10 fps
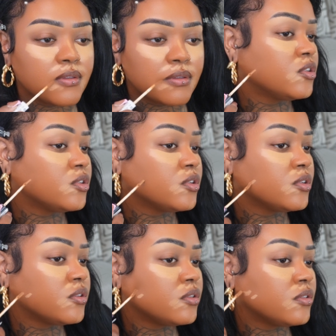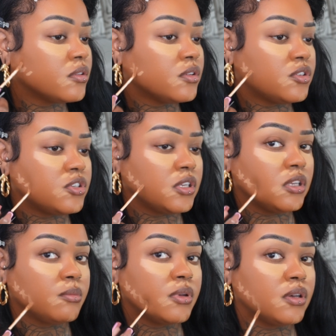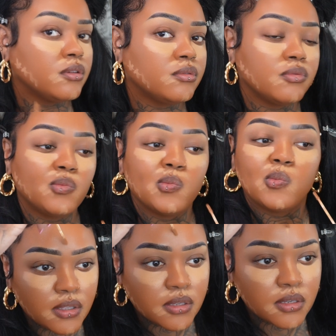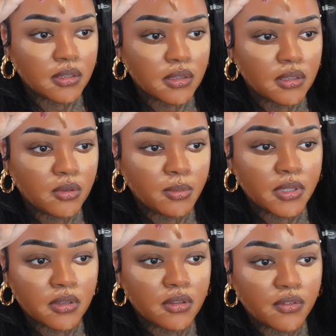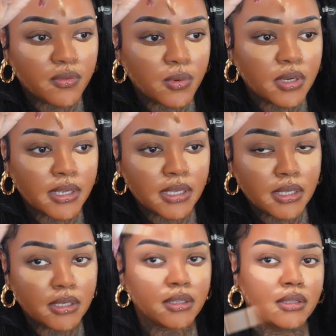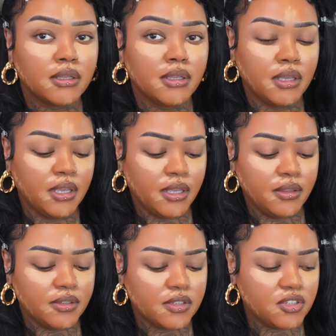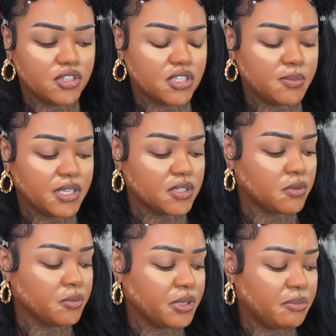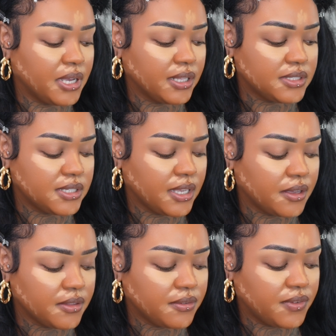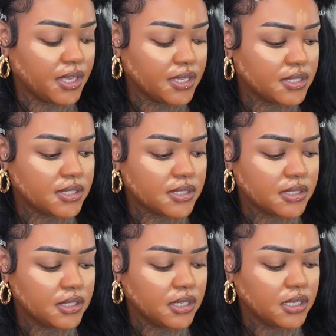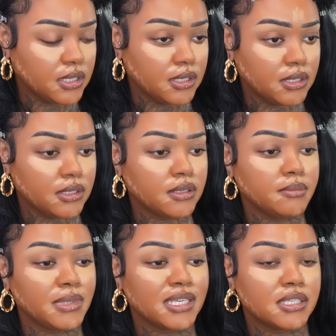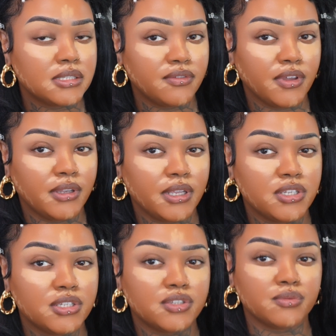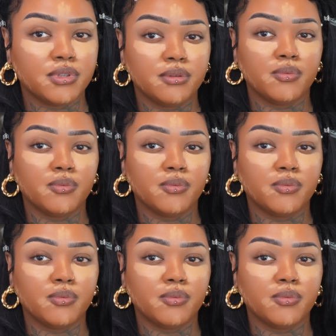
under the cheekbone, and a little bit on the forehead. And this is just because we're rebalancing out the face, because the foundation is really